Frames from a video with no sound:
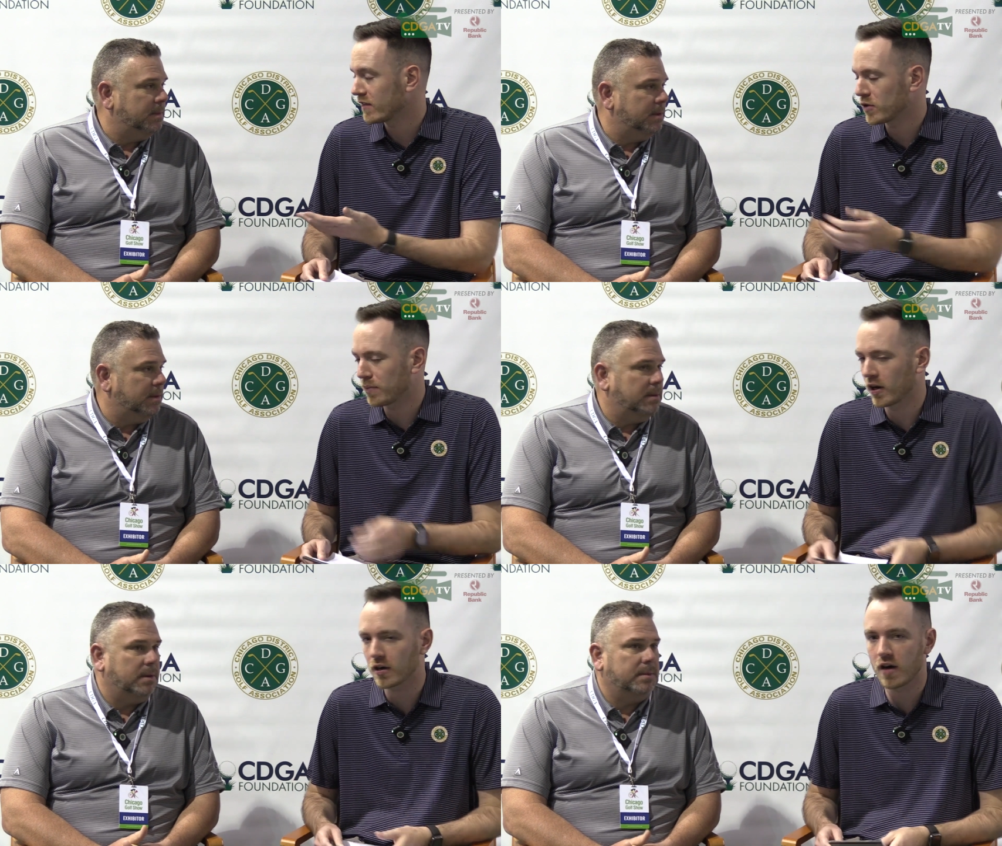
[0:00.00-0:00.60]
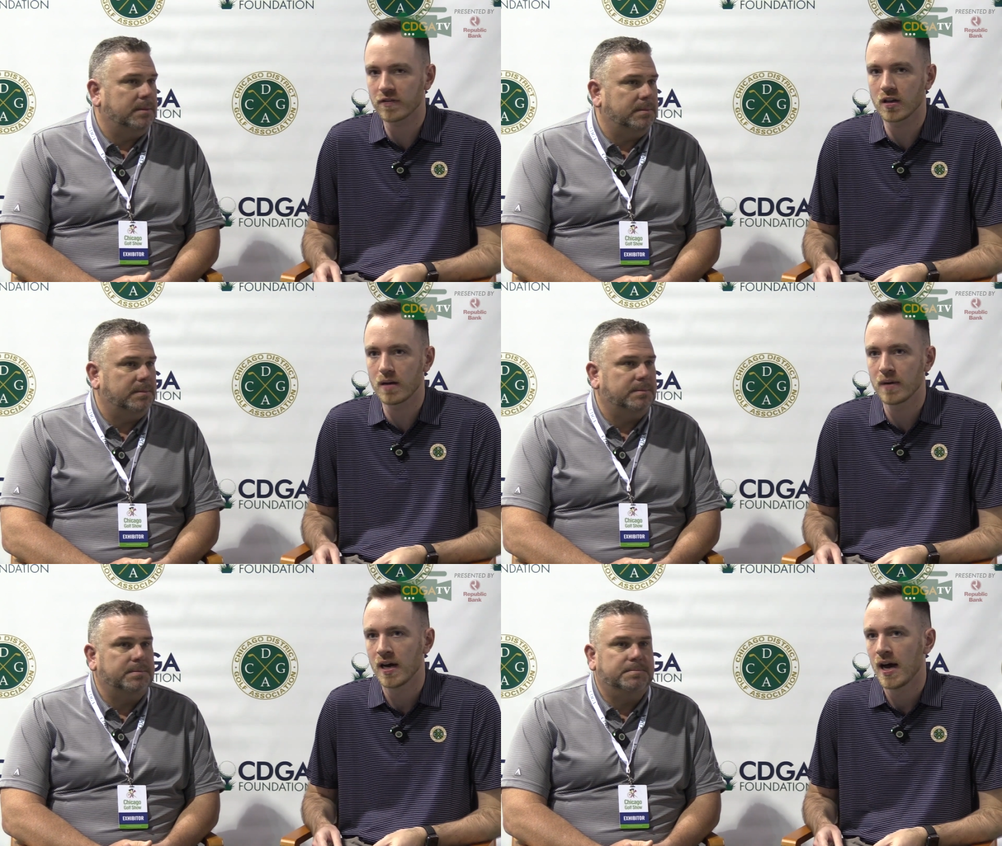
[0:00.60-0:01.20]
Speaker 1: Glenview Park Golf
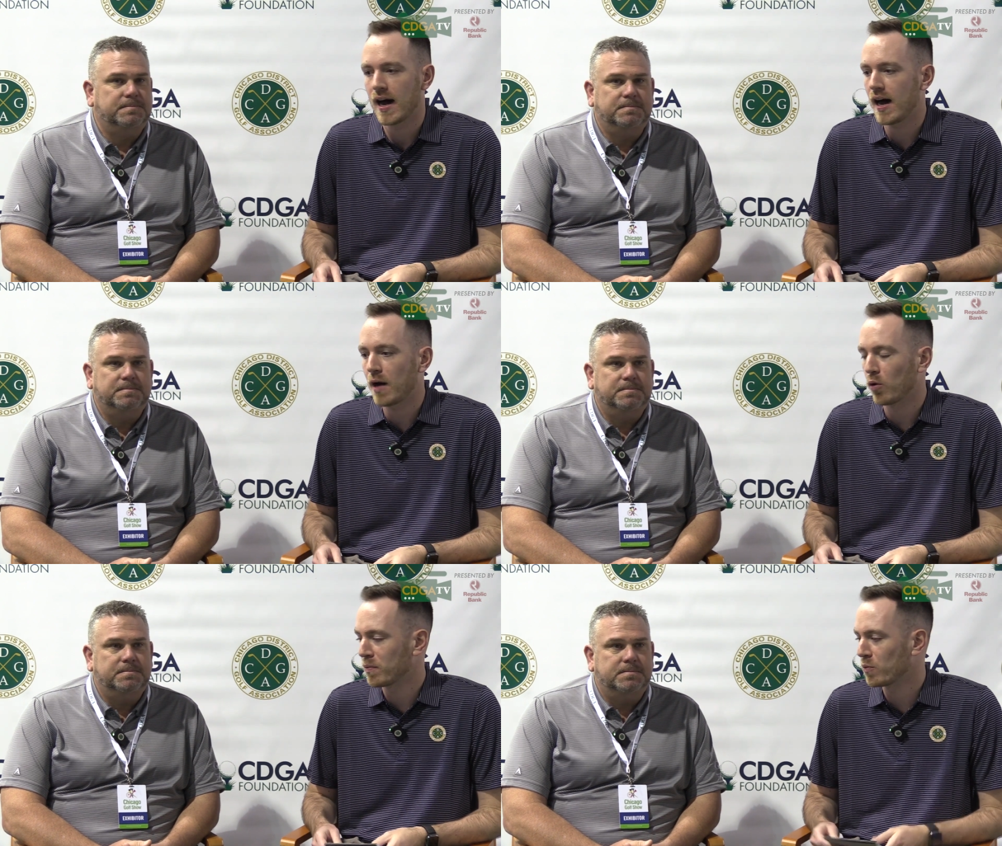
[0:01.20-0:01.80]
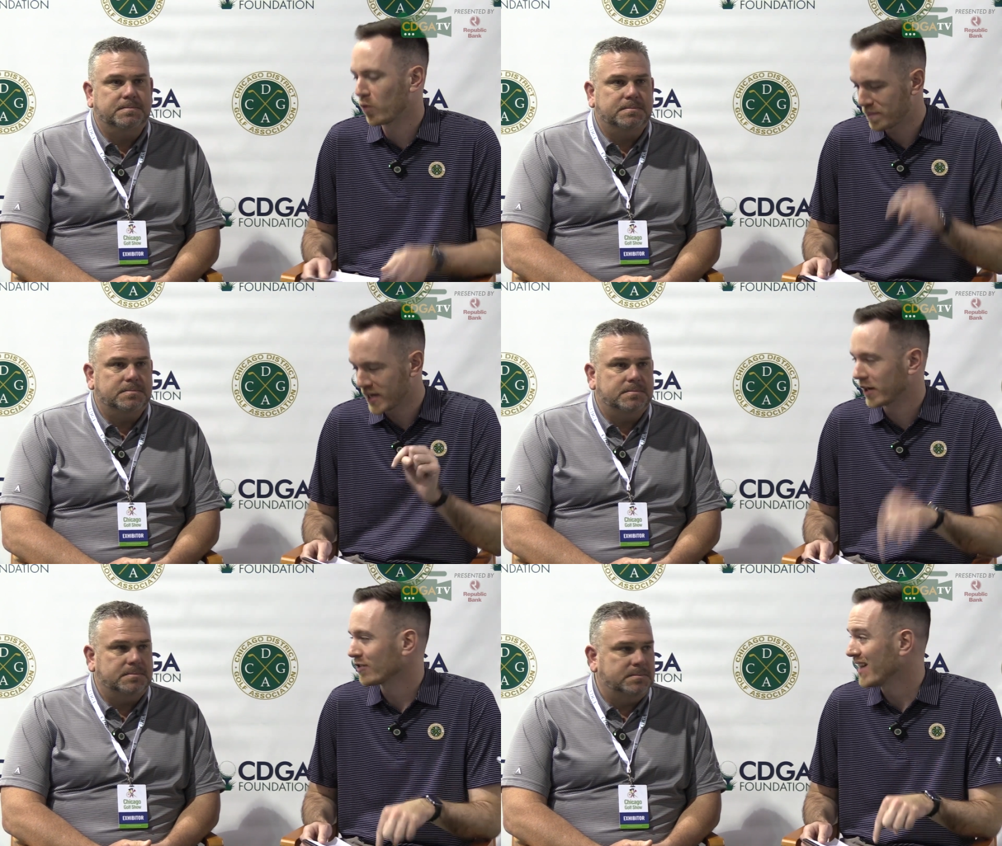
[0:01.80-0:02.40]
Club. Uh, we'll, we'll,
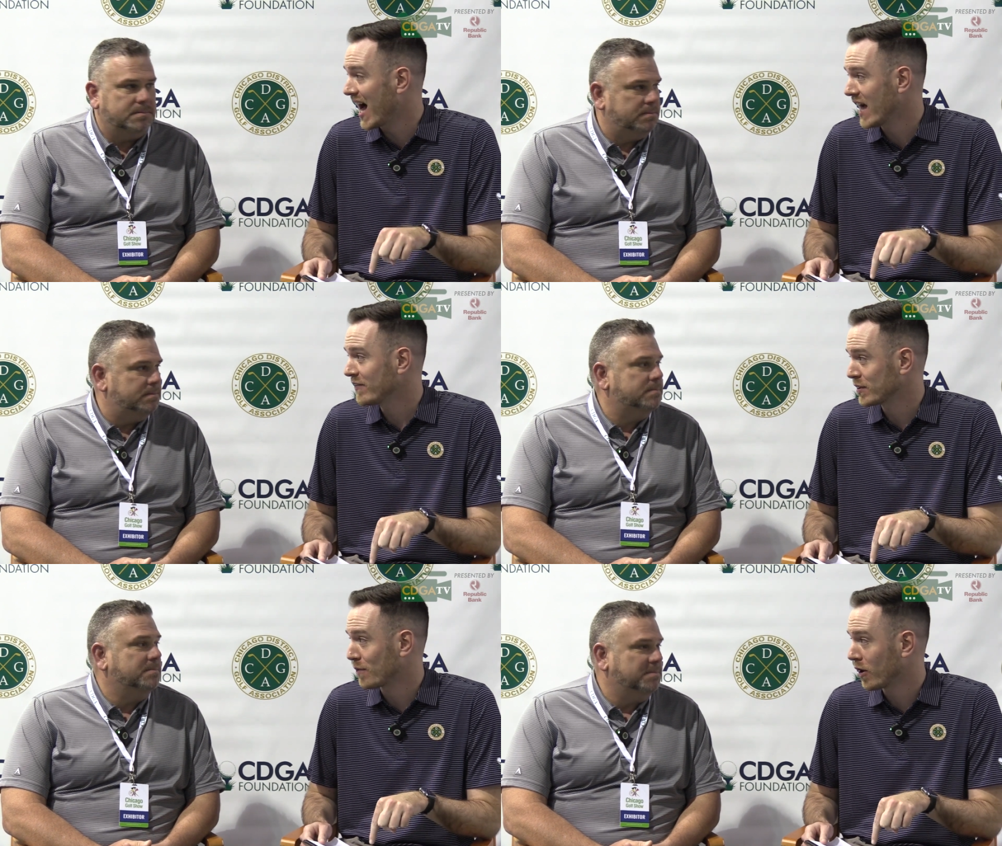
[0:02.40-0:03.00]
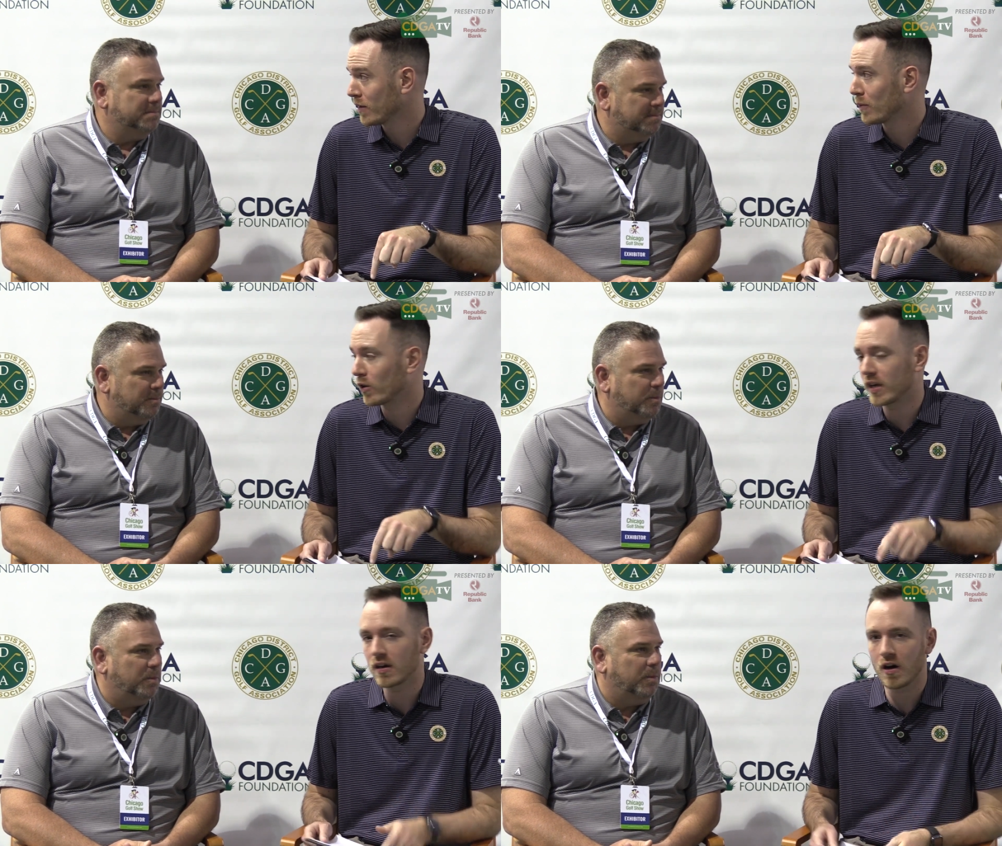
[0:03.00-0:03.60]
be here live tomorrow
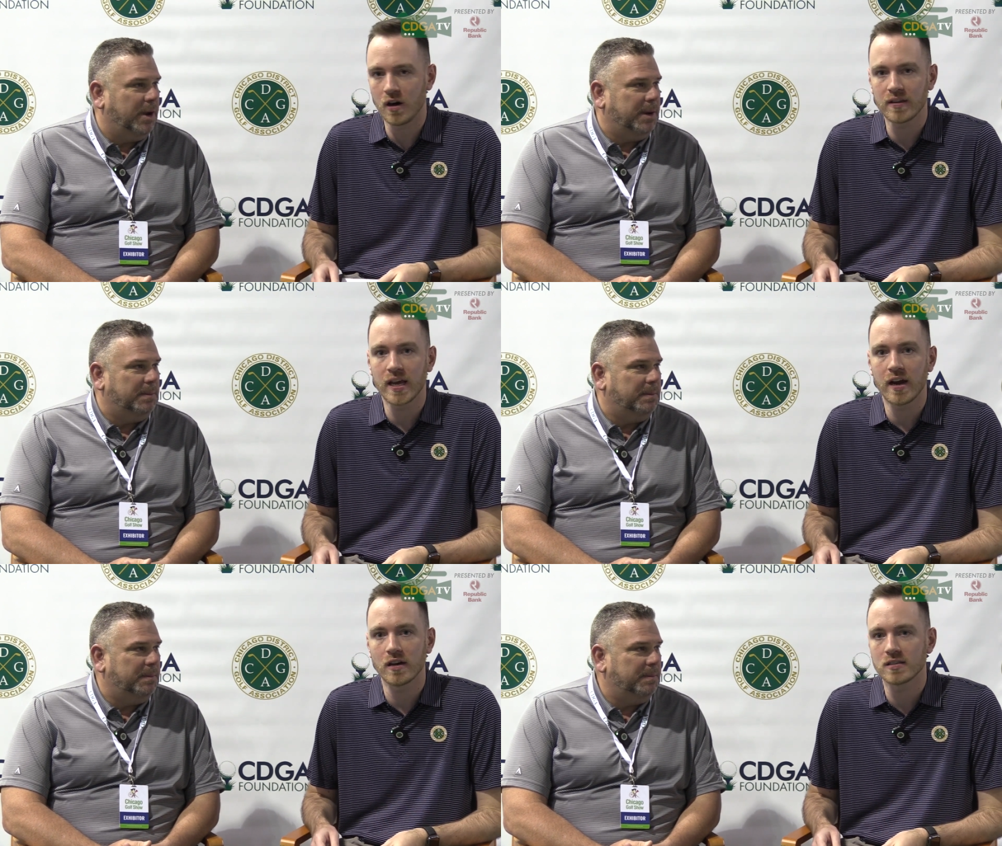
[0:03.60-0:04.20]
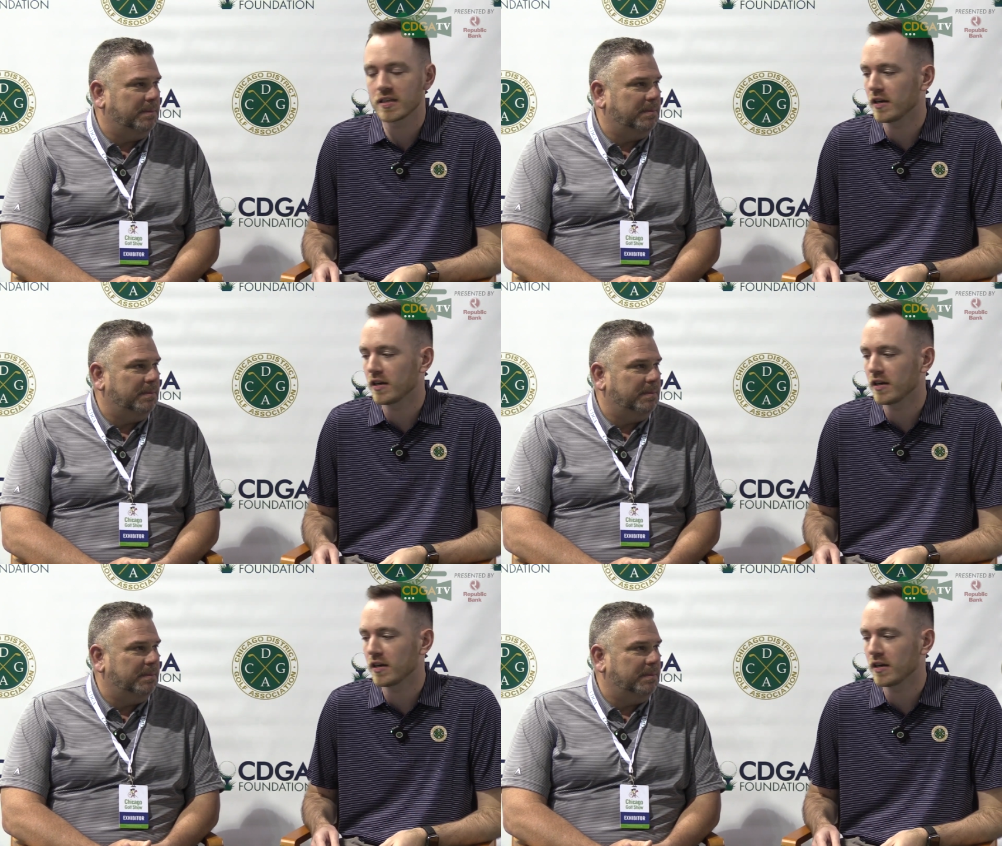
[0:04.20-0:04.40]
morning right. on the airs